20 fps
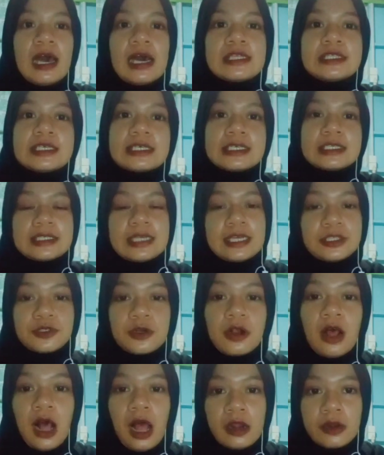The
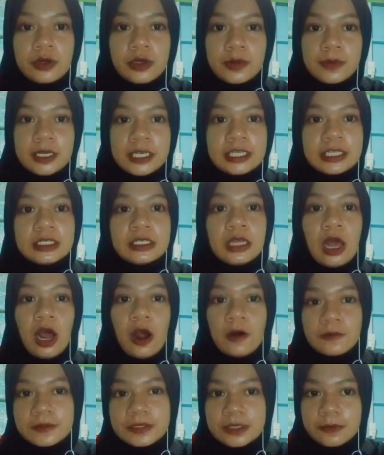central argument
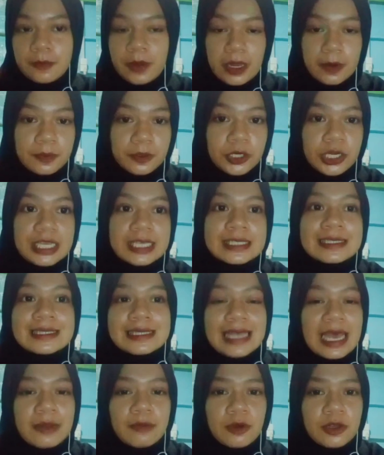of the paper is
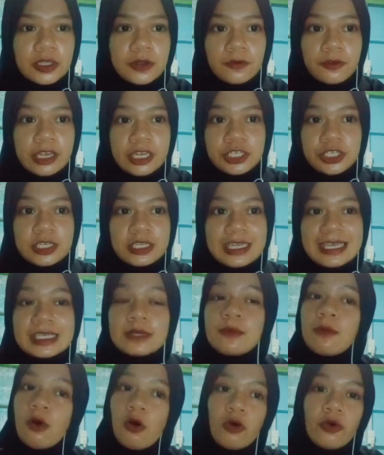that motivation is
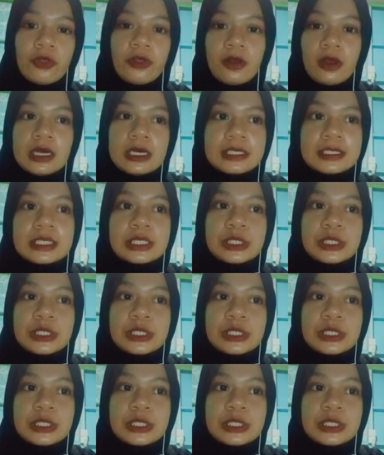both a